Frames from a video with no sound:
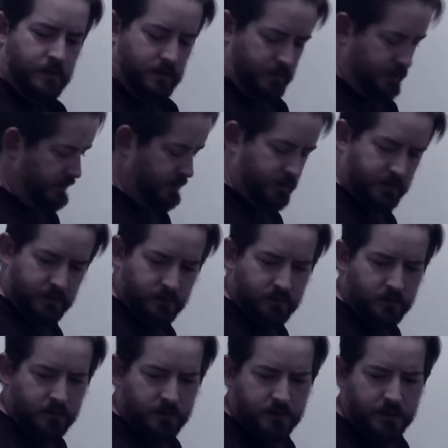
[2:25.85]
Let's
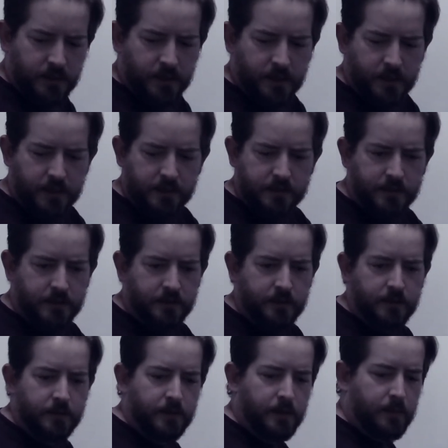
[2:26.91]
look at
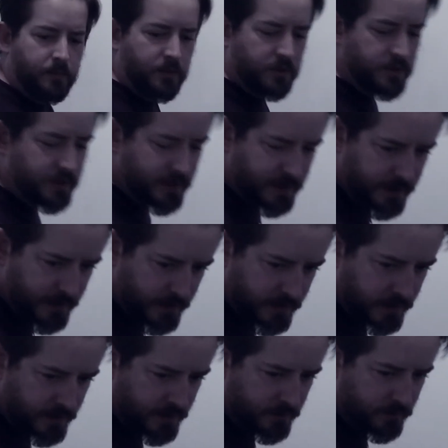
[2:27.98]
number
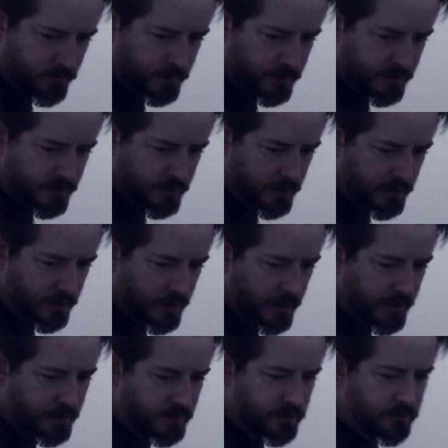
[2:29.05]
6, was
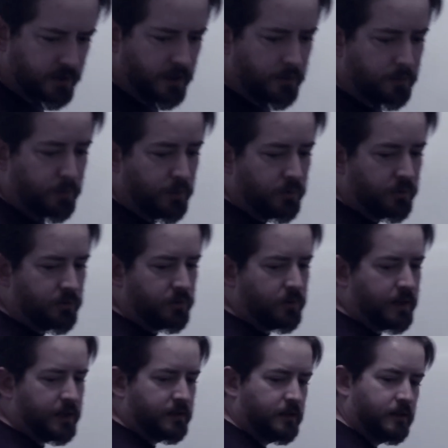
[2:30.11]
asked in both
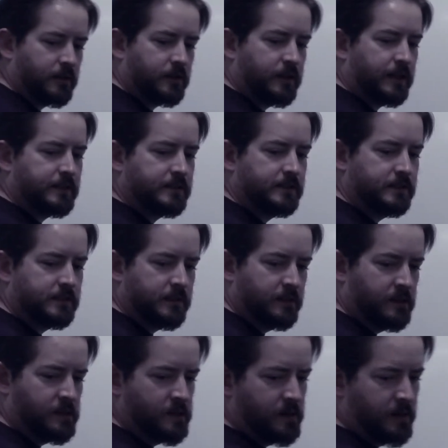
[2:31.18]
classes.
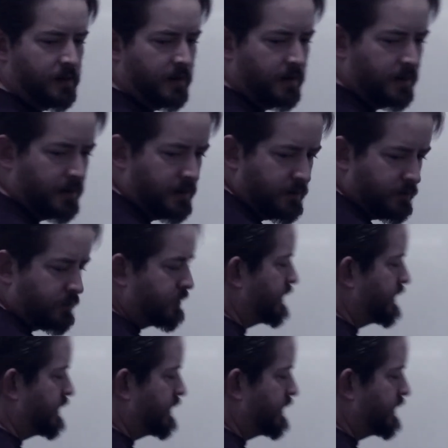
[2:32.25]
We're